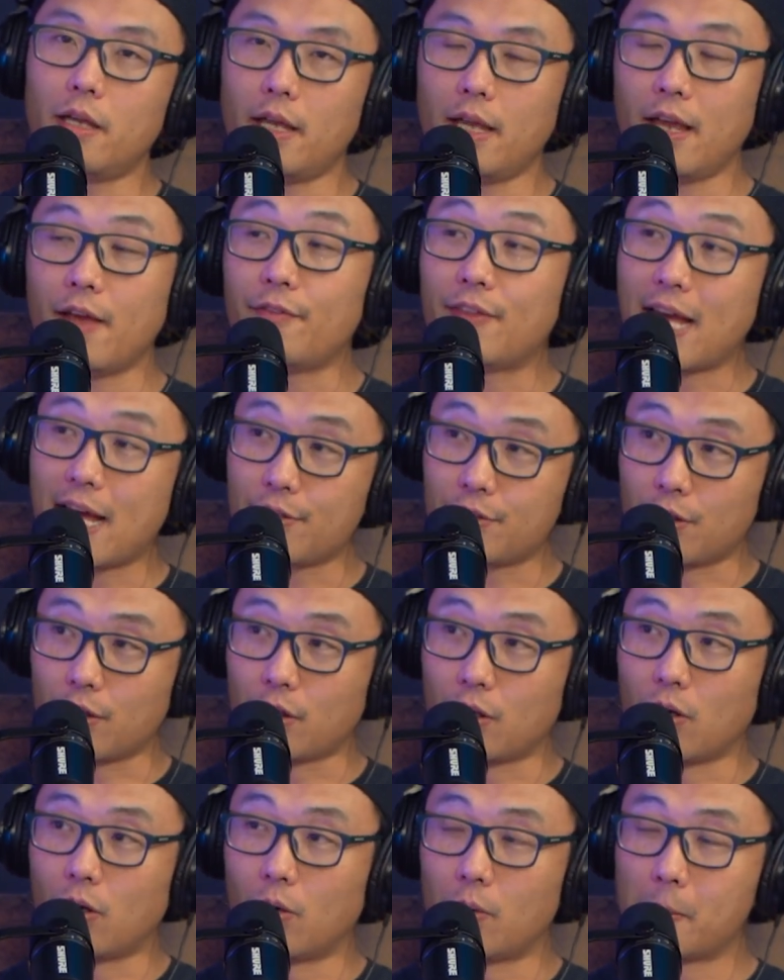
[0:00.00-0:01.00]
If that's their
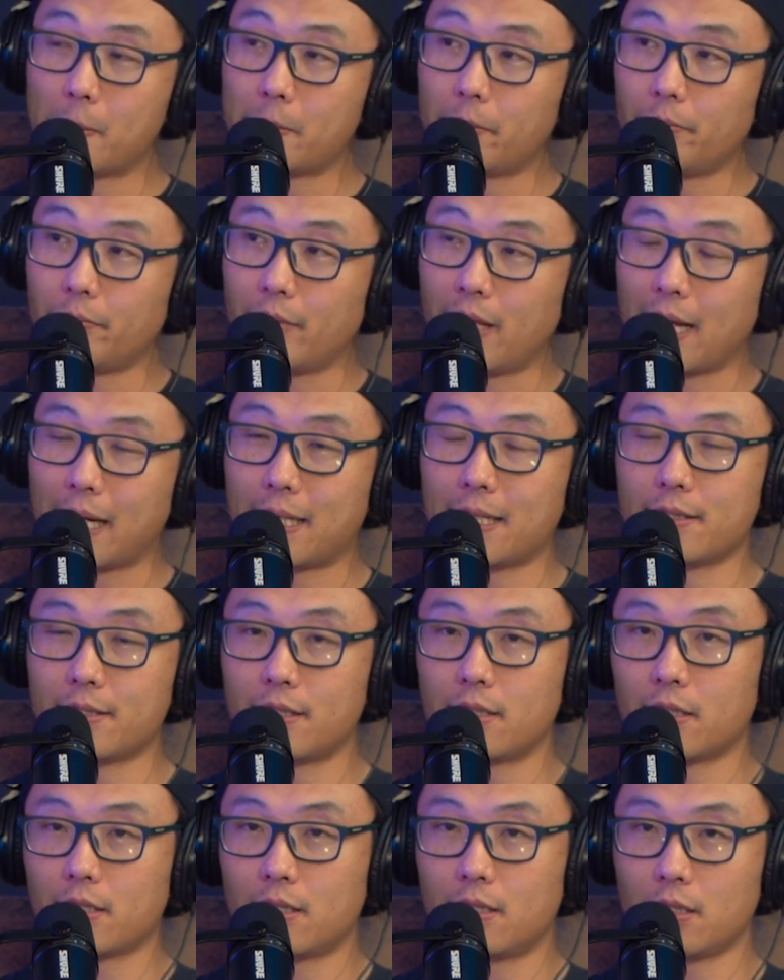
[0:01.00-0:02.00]
goal, yeah.
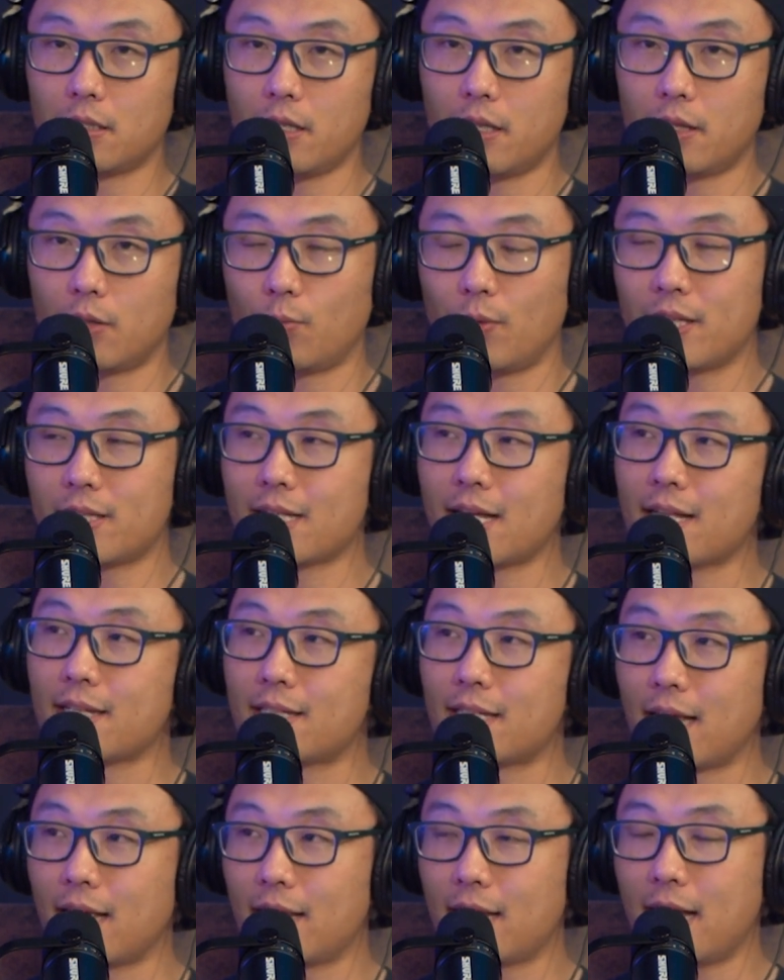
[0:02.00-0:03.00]
And the reason I
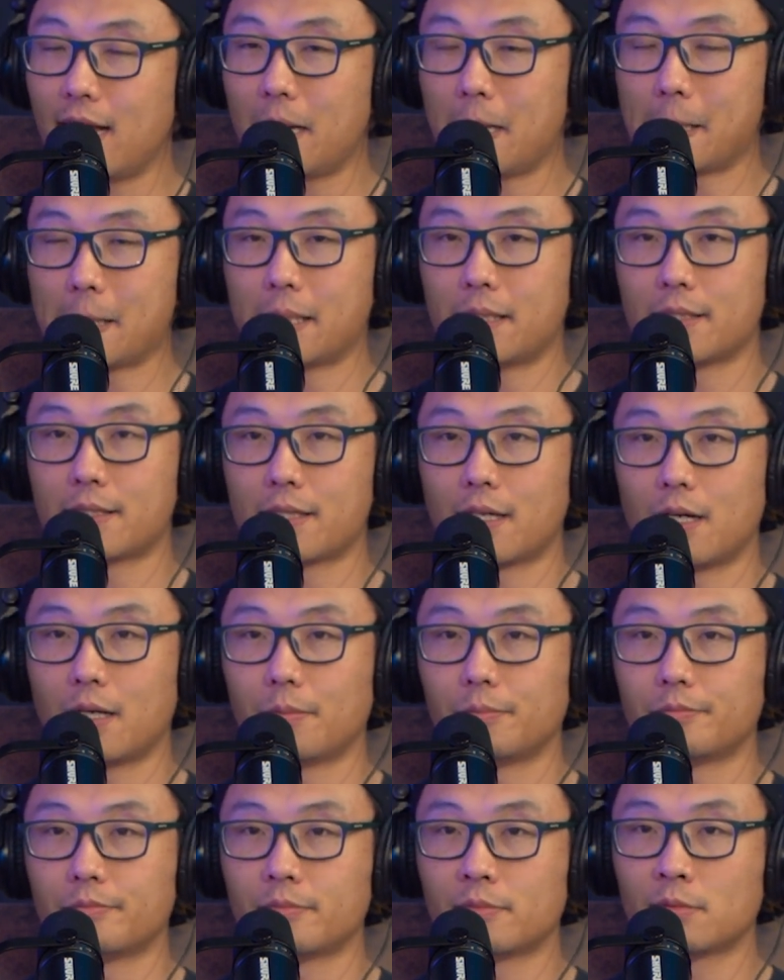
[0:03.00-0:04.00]
say that is
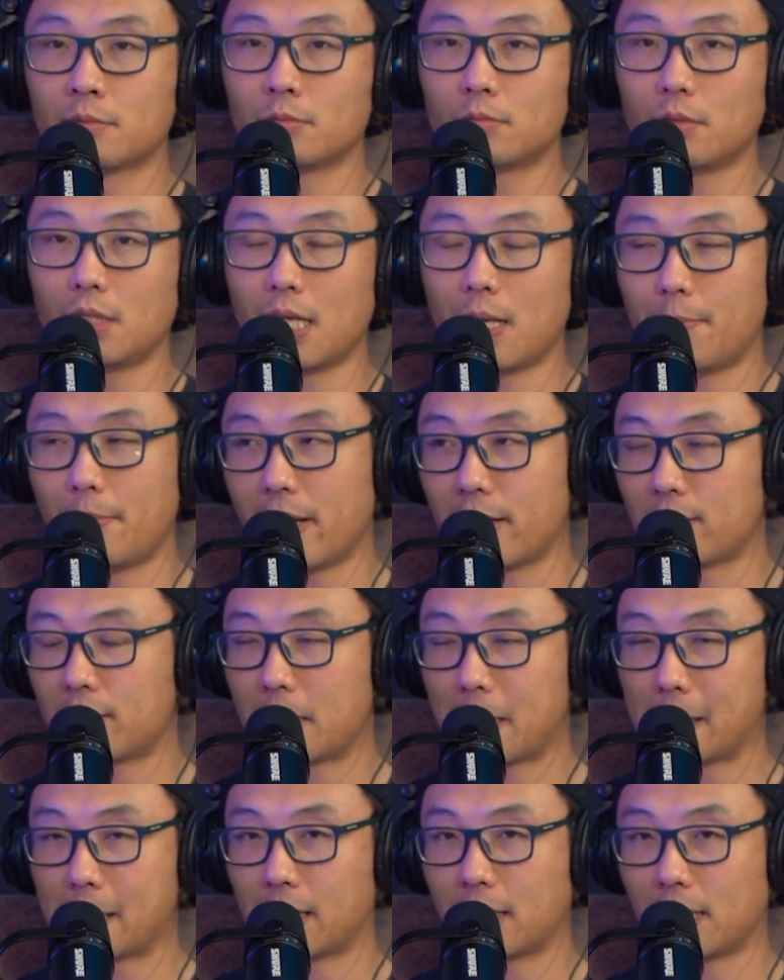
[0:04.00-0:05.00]

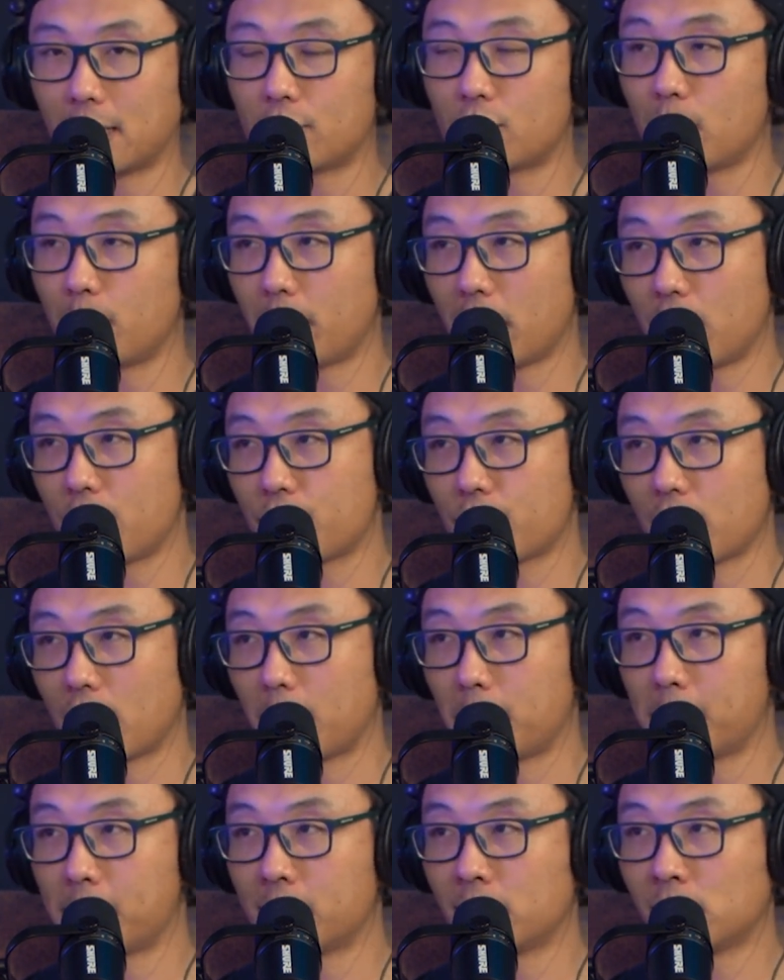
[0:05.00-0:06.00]
it gets you in better
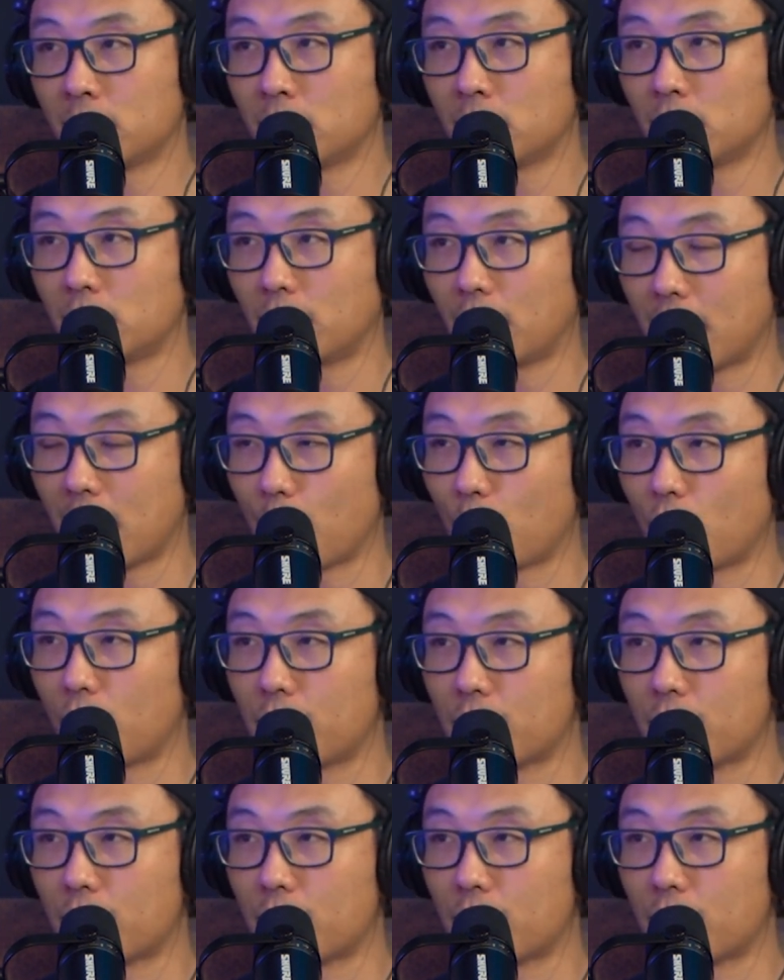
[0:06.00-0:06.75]
shape, you get more